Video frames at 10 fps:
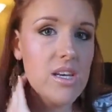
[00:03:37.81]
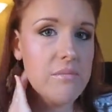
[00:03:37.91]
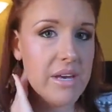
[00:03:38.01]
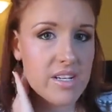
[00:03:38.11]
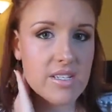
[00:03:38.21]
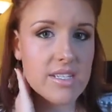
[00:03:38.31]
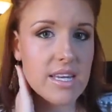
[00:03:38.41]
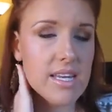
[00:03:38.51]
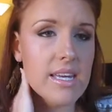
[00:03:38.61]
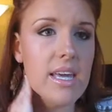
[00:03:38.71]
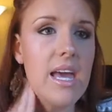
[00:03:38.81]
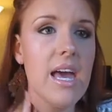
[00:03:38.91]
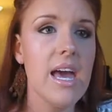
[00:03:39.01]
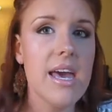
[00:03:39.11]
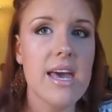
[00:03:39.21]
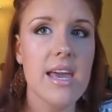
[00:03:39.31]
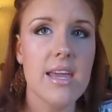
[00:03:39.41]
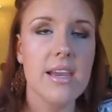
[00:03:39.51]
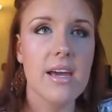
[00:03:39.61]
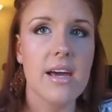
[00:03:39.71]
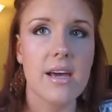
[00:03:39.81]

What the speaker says: embarrassing, and